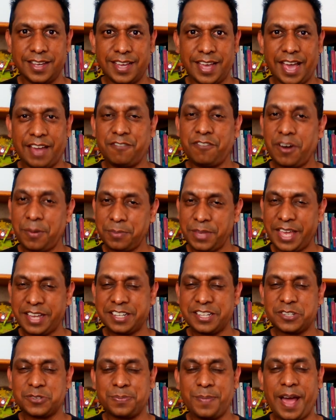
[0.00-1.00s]
And from there, it
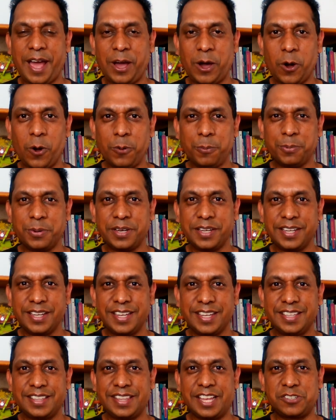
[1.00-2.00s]
is my hope
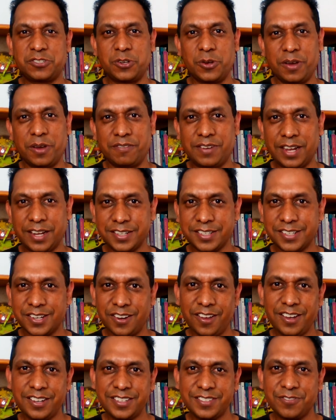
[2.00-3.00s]
that you have learned a
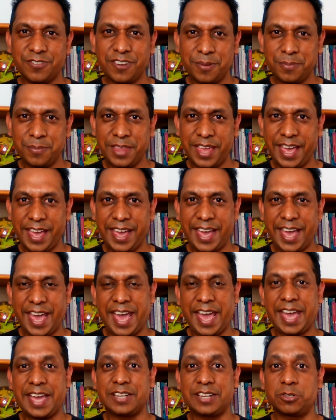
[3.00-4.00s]
lot from there
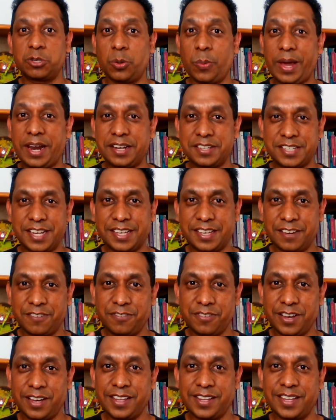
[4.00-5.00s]
and you want to take it
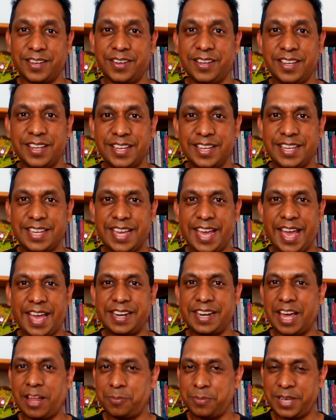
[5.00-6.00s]
further, and
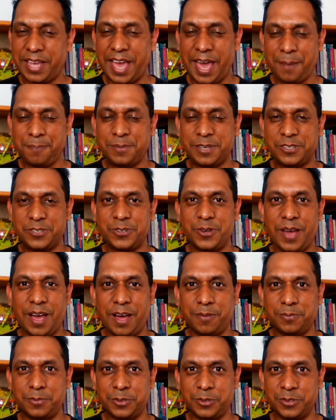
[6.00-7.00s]
I'll be happy to
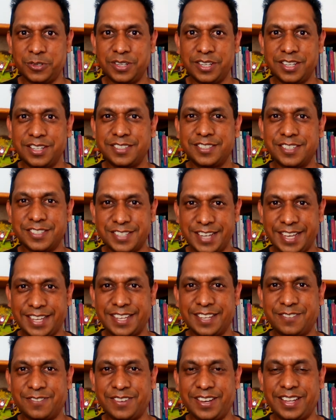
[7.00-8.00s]
help you to take
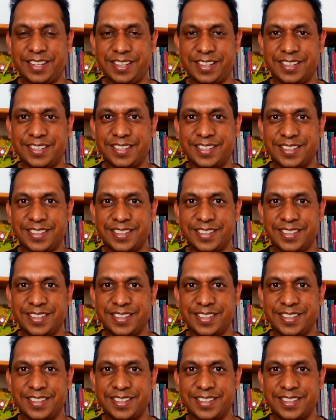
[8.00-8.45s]
it further.